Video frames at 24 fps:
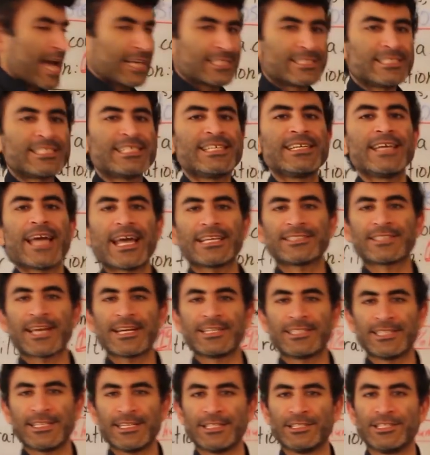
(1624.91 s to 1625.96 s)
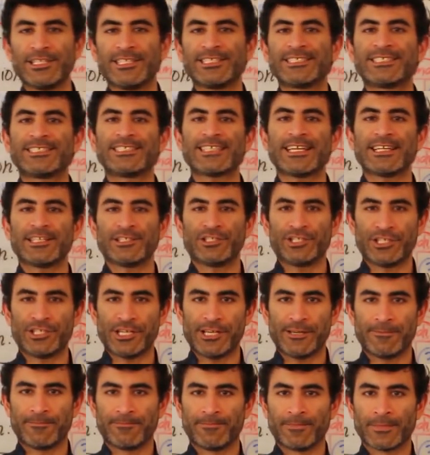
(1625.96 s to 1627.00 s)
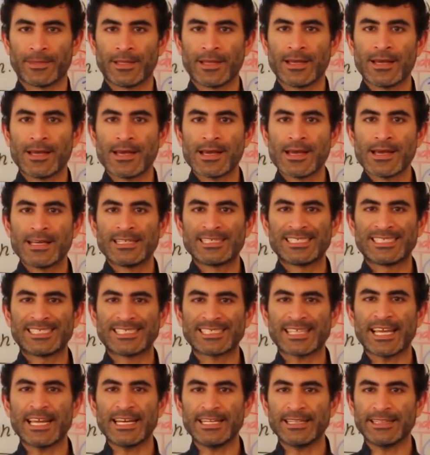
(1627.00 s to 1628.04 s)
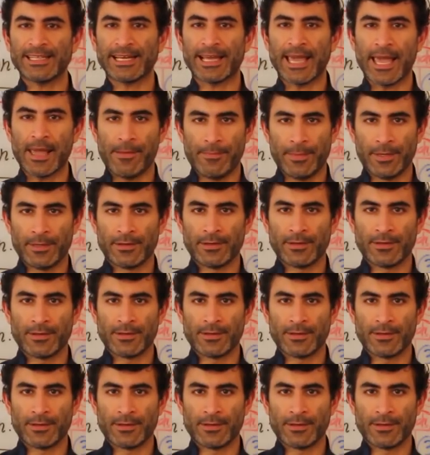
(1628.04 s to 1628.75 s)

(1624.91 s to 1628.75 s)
S-I-T-G, SITG, skin in the game.